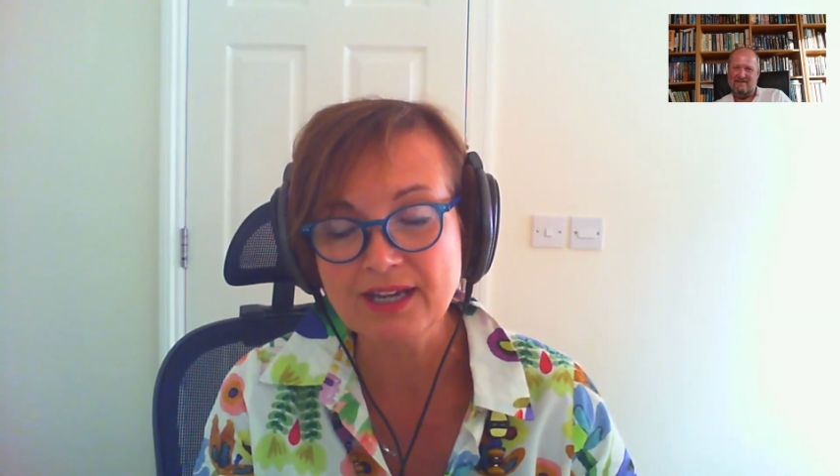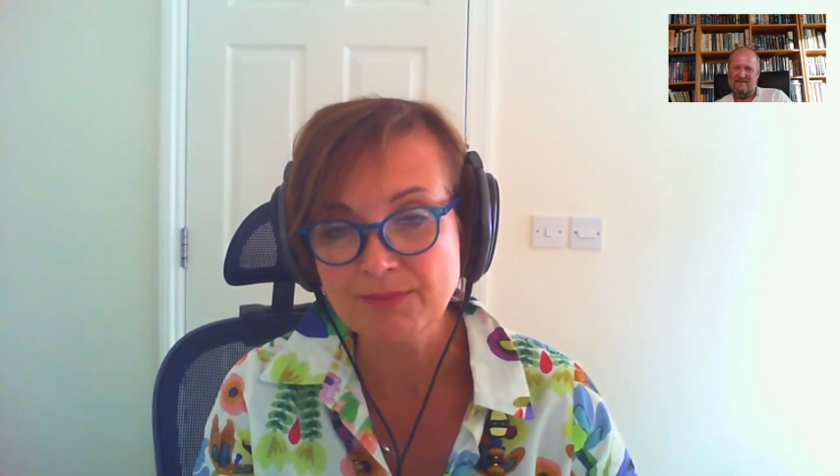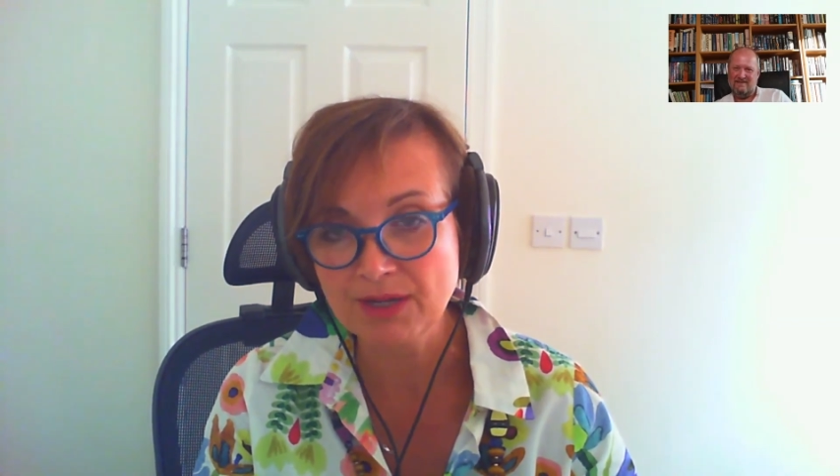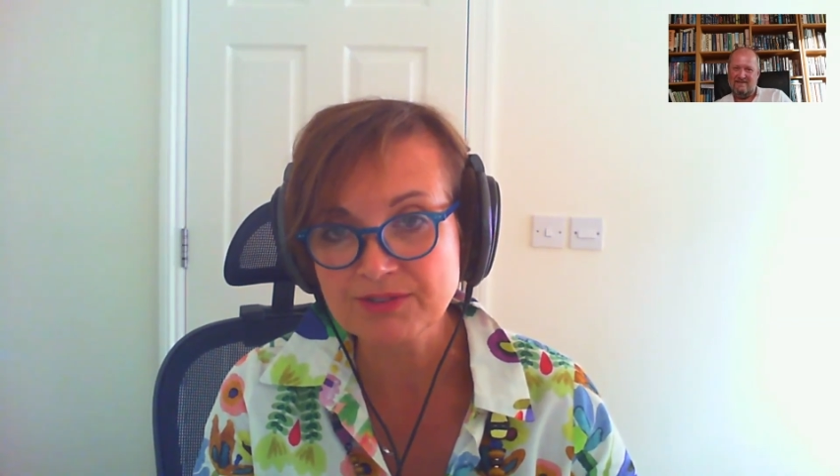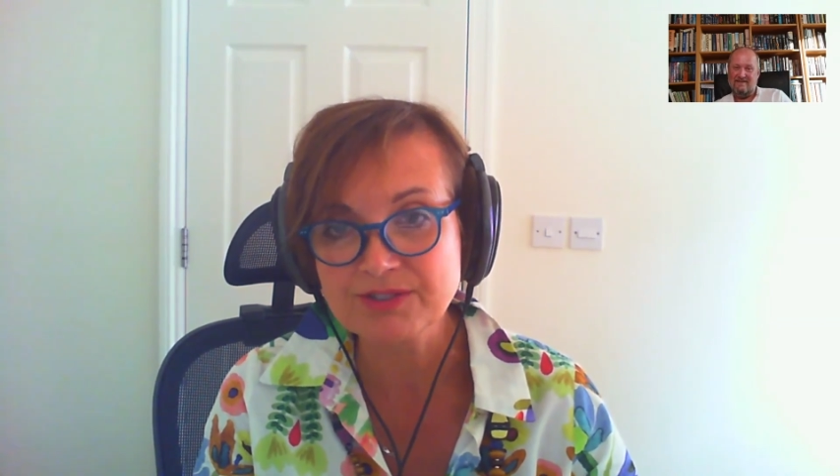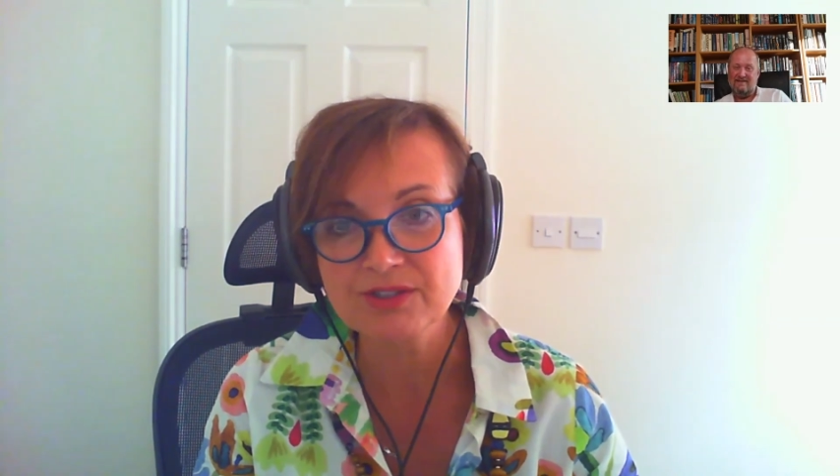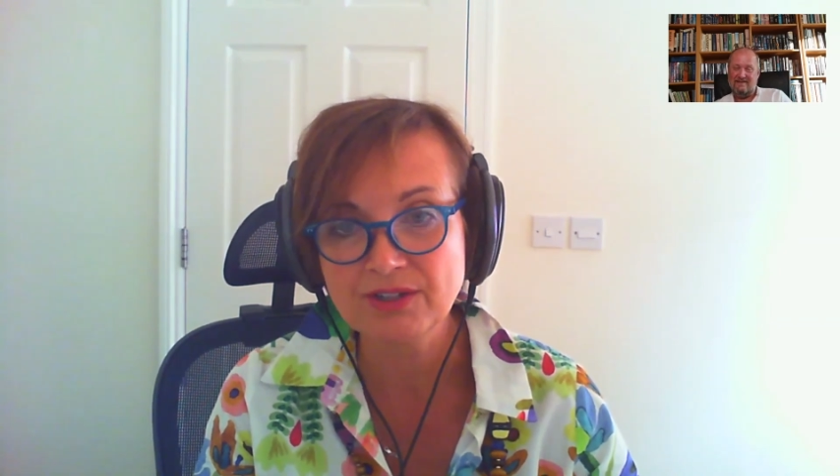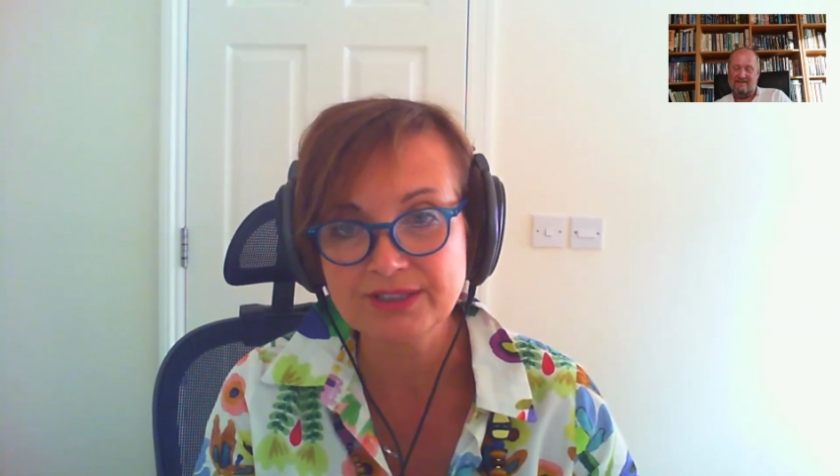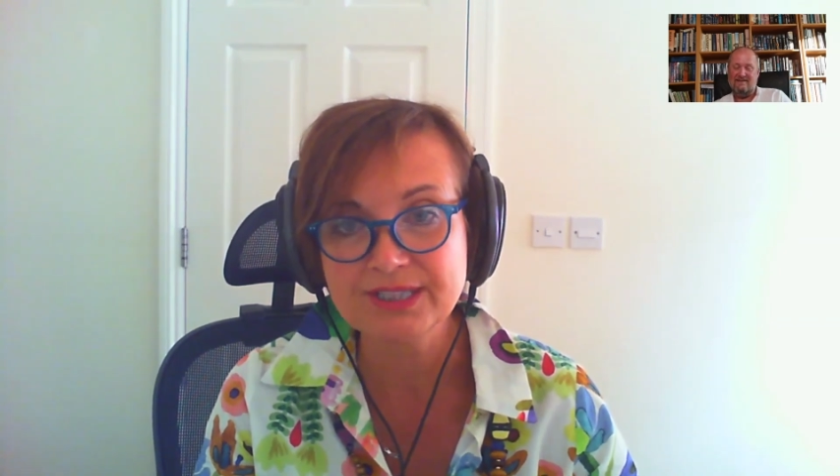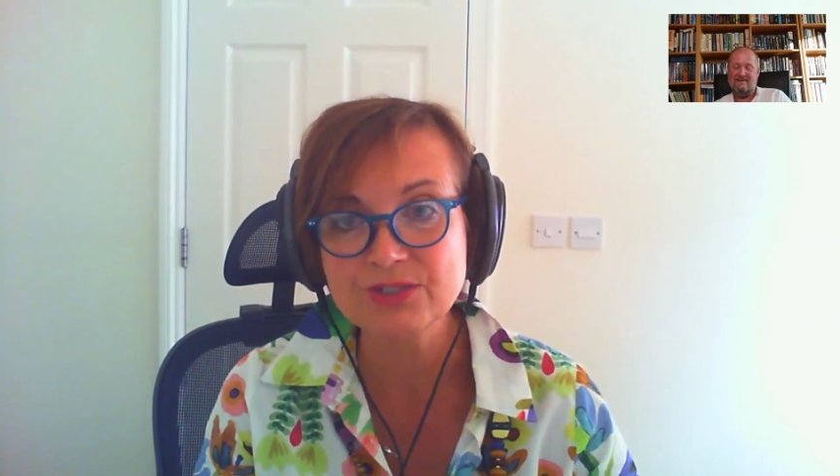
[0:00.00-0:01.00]
amongst
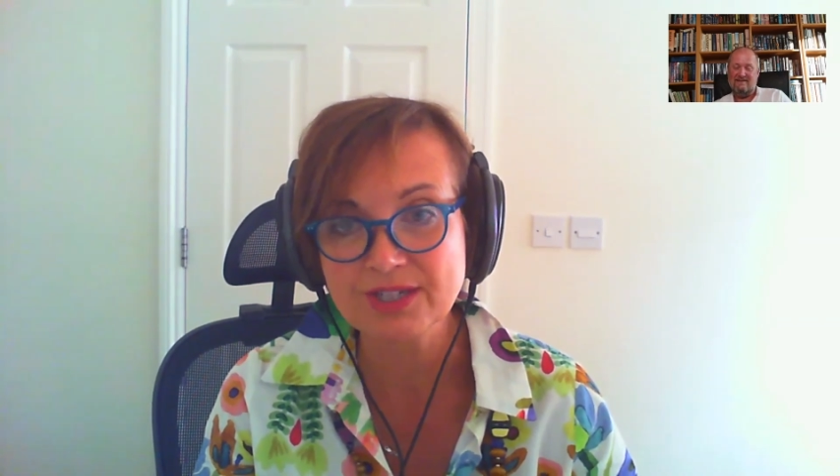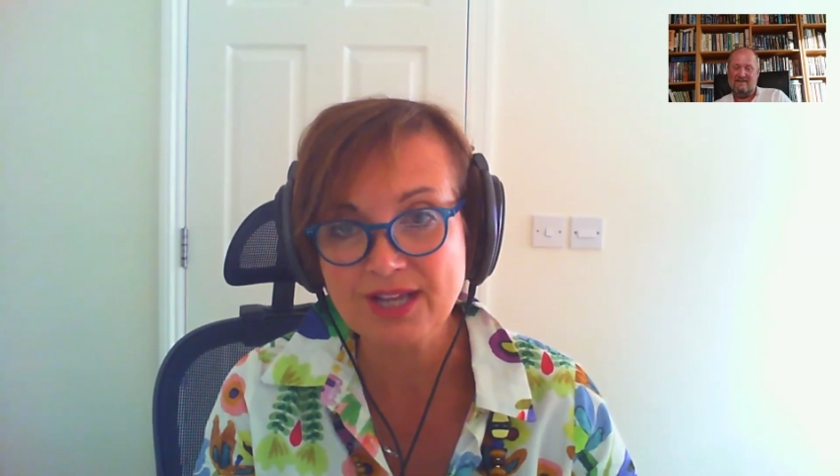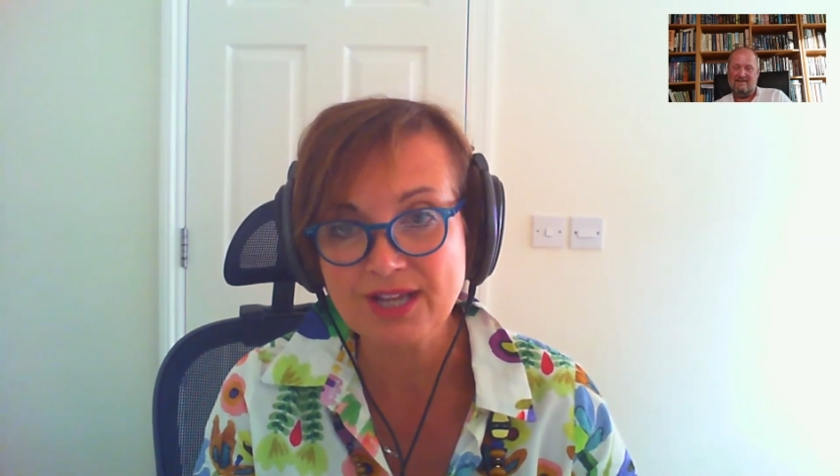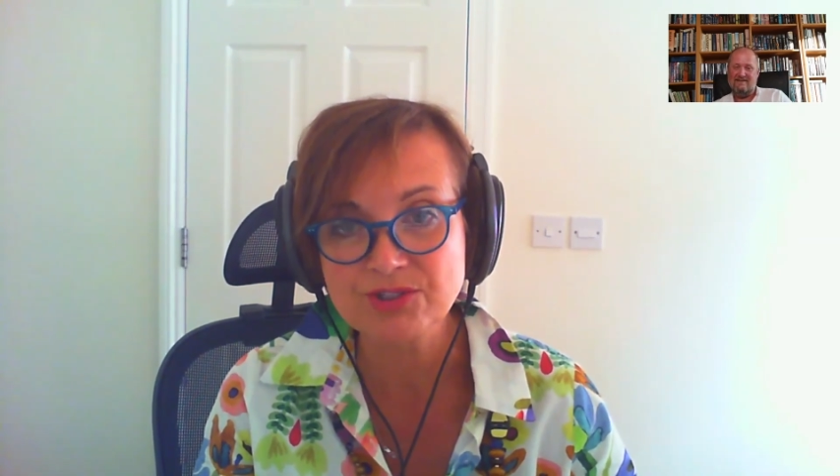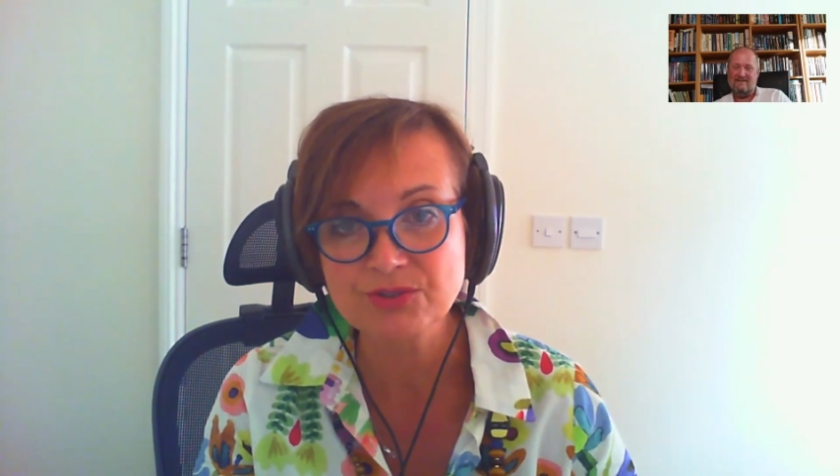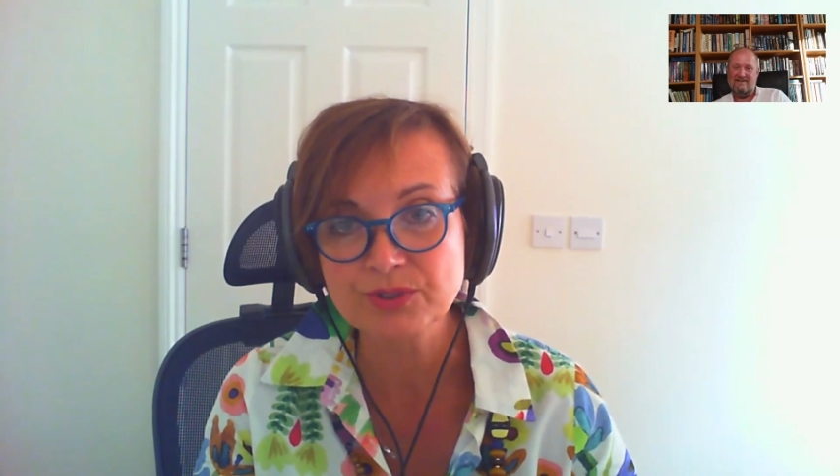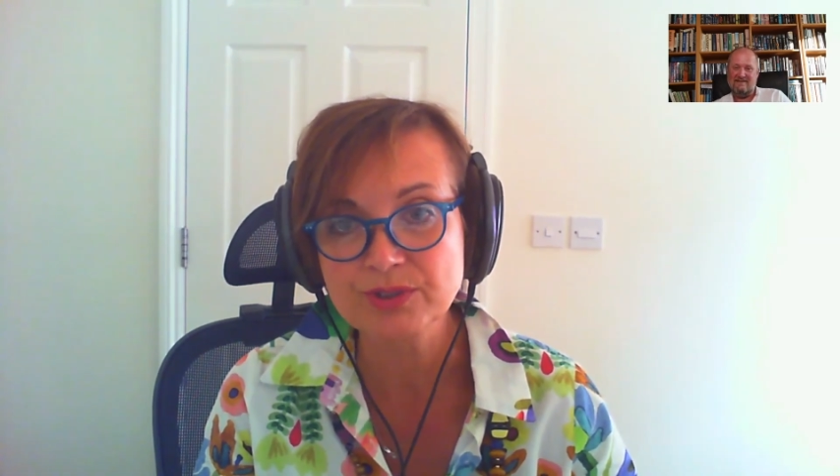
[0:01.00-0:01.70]
our international